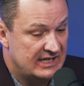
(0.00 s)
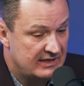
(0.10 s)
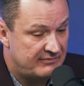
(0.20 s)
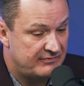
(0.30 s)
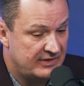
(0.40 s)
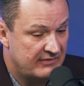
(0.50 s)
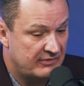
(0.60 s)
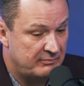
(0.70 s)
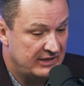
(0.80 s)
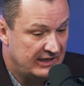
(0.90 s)
if
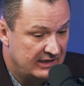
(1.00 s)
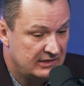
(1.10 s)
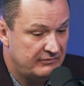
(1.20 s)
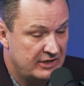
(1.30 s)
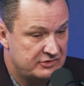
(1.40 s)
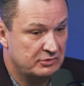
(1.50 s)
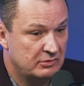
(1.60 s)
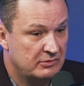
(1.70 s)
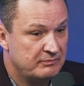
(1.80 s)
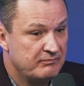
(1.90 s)
an
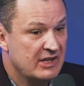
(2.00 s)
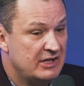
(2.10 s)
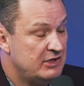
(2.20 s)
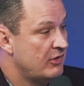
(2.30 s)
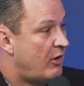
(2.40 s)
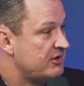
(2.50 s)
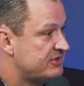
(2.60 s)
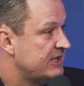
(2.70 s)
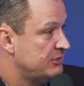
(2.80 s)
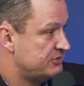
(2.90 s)
individual, the hardest
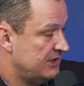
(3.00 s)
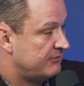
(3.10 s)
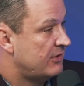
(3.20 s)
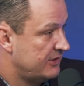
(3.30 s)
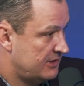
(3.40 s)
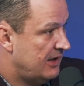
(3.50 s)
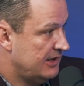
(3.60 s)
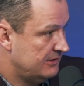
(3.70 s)
thing to do is get in front of a client.